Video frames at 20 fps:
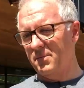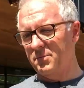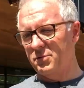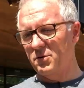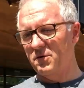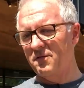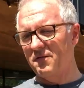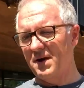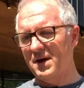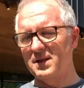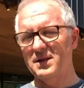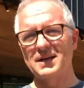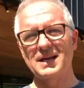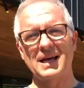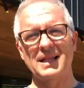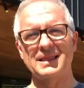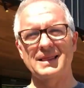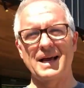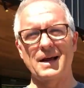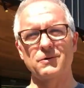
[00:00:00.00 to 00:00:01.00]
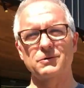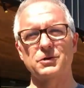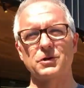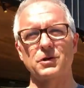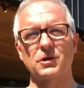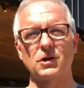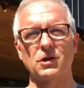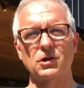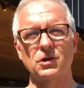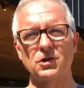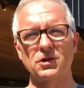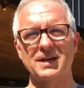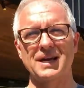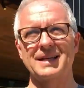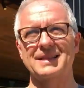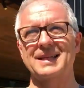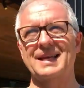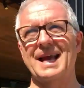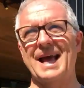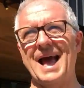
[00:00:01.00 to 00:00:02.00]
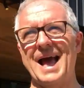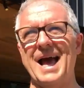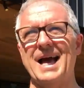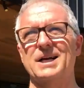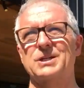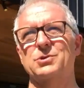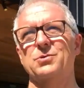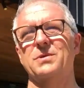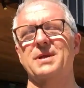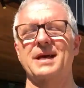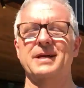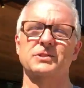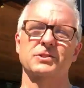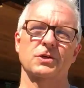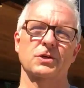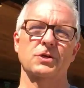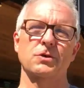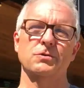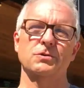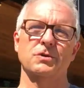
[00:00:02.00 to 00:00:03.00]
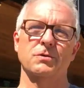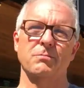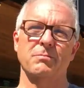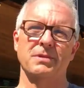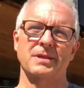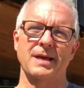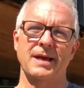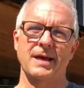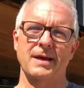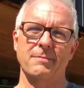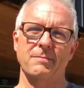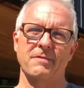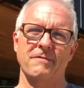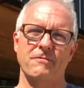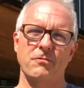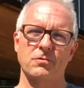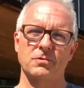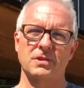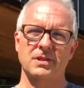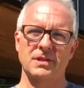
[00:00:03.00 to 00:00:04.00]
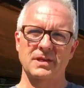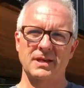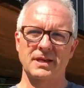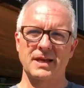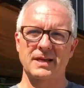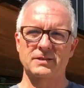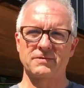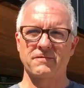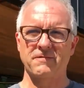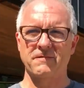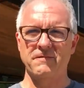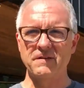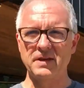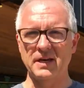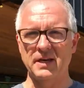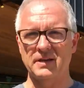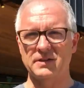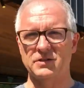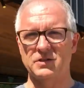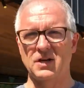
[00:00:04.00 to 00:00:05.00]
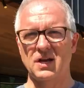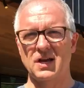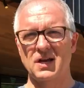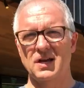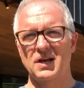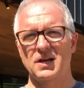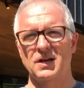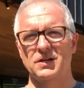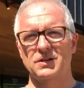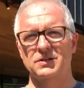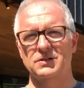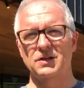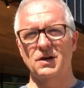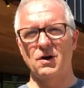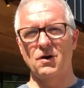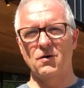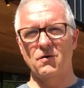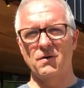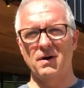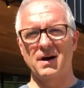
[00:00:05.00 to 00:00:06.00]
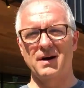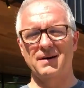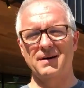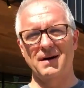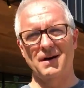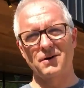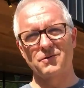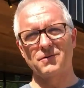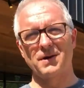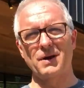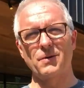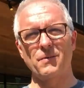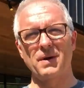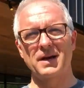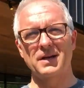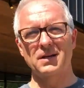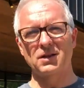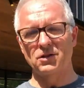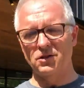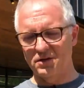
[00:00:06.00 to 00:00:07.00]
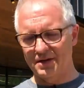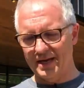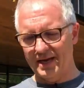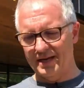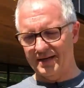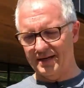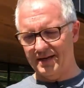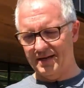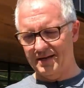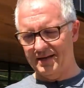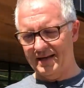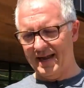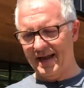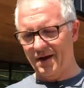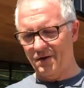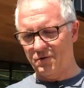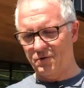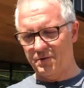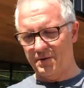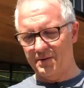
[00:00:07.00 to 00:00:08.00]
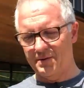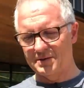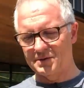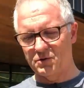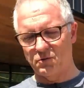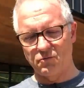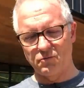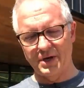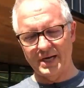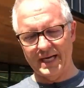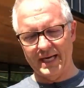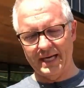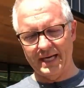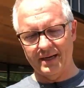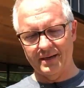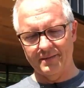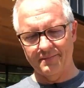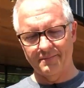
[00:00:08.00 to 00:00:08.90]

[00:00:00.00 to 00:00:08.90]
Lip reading: profiling allows you to look at the actual execution plan before the thing has finished. So a great way to look at how queries are running.